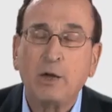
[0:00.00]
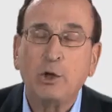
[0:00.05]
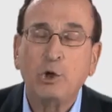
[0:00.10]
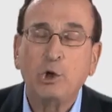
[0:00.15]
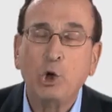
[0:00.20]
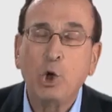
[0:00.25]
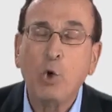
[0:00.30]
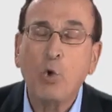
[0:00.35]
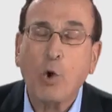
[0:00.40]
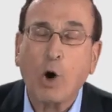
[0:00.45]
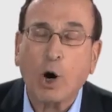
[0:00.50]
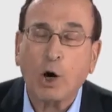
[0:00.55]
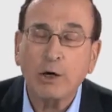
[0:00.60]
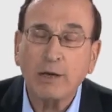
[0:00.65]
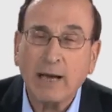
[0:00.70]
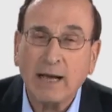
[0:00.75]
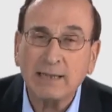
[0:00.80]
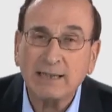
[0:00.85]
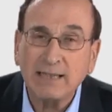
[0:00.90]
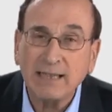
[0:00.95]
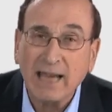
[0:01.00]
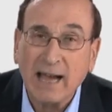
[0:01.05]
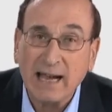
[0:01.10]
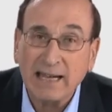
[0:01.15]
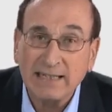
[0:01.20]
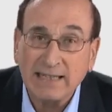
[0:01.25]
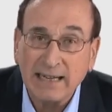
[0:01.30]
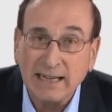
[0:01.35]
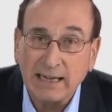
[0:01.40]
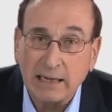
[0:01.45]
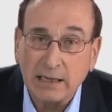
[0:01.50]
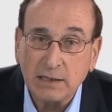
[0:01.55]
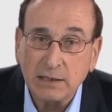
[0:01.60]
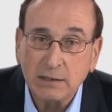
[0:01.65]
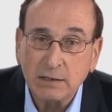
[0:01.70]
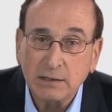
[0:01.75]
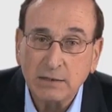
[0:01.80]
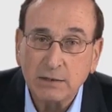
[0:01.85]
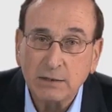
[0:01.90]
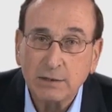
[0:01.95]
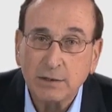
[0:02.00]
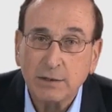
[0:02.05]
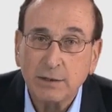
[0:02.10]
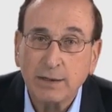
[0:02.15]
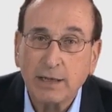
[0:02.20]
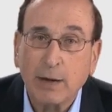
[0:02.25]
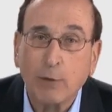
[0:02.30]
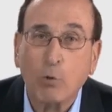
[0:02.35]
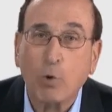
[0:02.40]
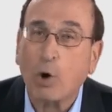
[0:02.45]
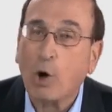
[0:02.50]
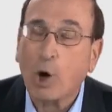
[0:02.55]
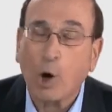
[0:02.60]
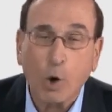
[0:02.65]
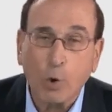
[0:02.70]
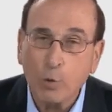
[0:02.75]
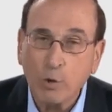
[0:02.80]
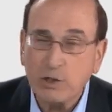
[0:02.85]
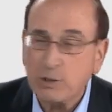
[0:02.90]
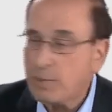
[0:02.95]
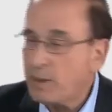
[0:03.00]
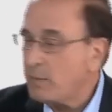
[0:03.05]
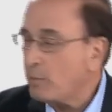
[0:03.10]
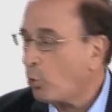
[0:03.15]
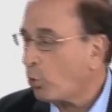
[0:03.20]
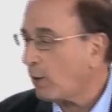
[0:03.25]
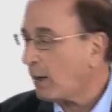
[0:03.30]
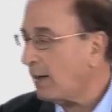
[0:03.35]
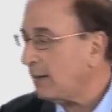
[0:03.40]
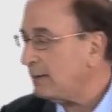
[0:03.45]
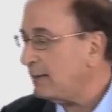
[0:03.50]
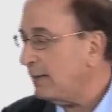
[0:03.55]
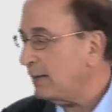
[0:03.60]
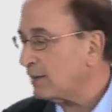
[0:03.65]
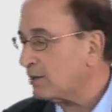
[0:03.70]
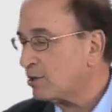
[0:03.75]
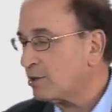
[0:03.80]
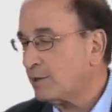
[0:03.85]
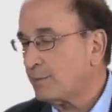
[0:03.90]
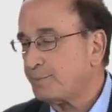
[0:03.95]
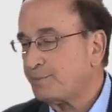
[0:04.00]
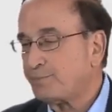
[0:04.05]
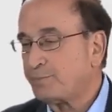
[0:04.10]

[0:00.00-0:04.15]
You are not the idea. There will always be more ideas.